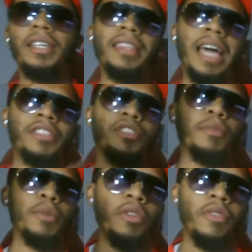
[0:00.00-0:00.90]
That's the
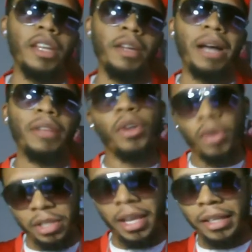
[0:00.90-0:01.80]
movie in about
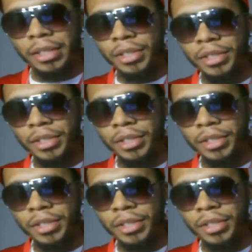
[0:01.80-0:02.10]
30 seconds.